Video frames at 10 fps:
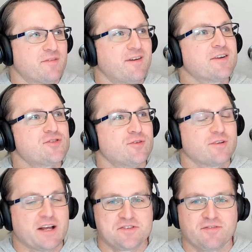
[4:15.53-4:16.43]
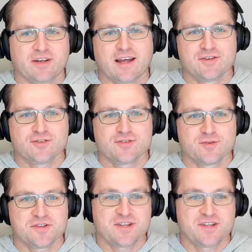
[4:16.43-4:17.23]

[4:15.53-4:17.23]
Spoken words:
from a functional classification